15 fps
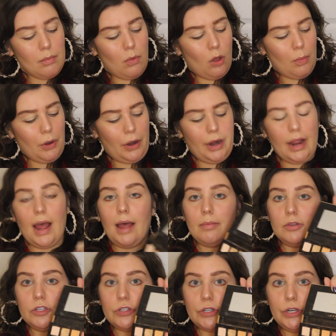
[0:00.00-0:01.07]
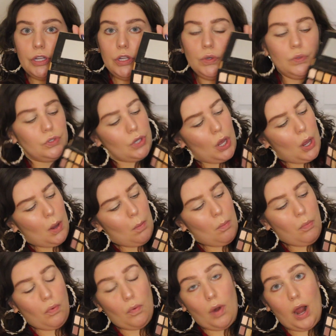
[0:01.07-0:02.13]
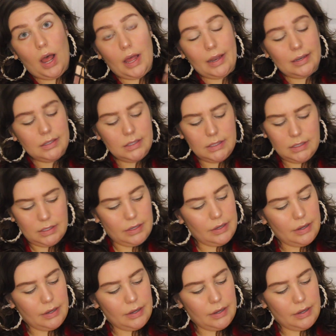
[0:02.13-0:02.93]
mulberry, I'm just going to use bronze.